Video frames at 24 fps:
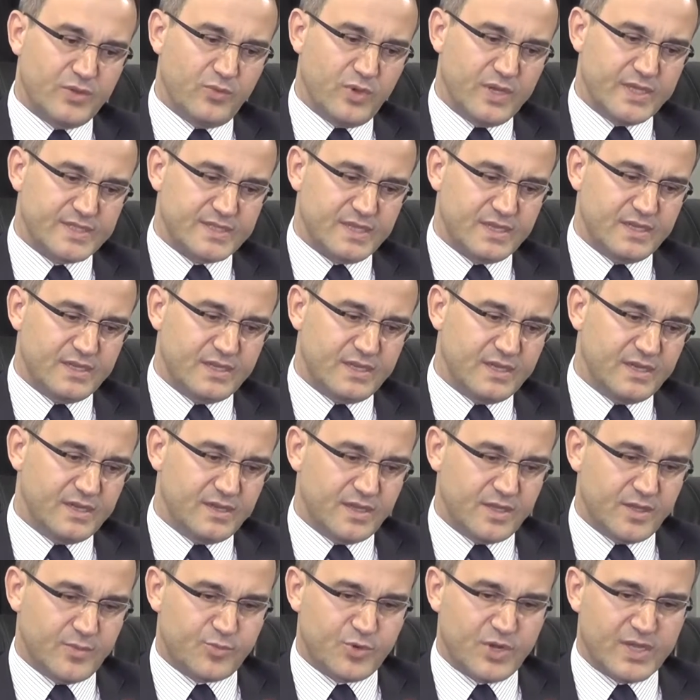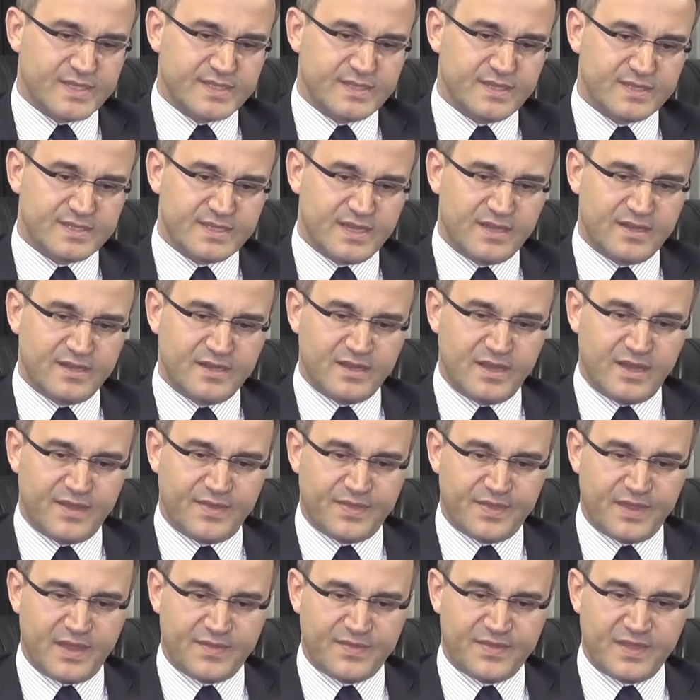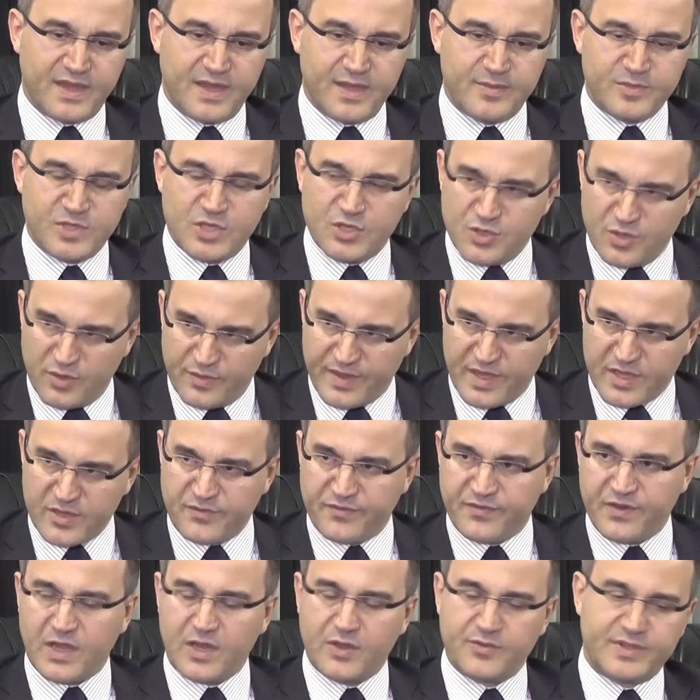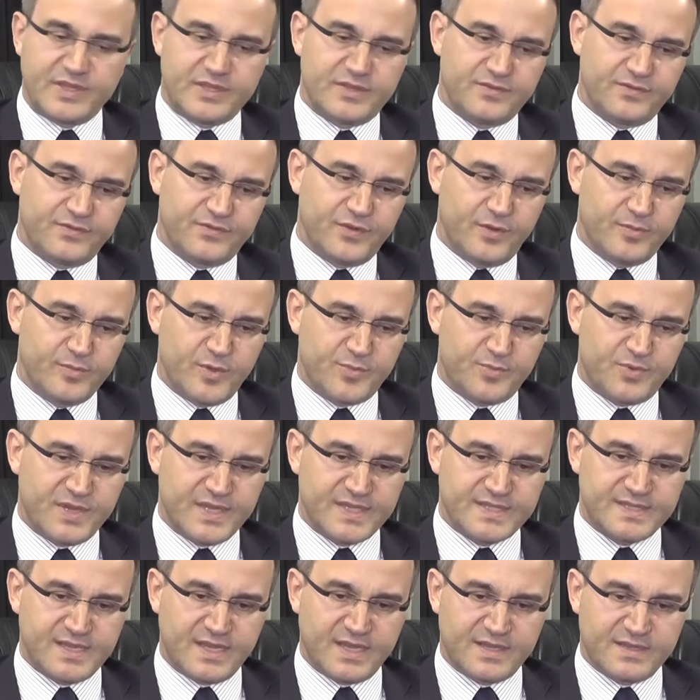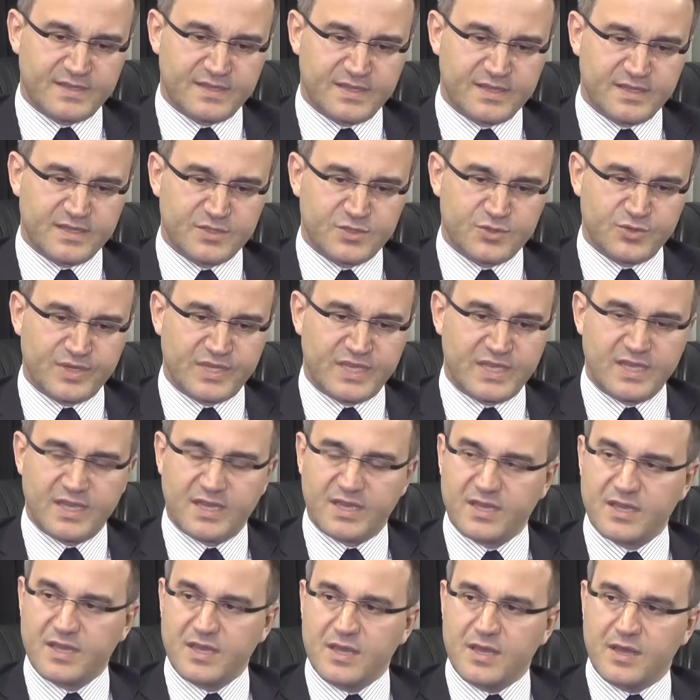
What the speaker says: was in the Brussels, and at that time, you know that you followed it from the press that the Turkey,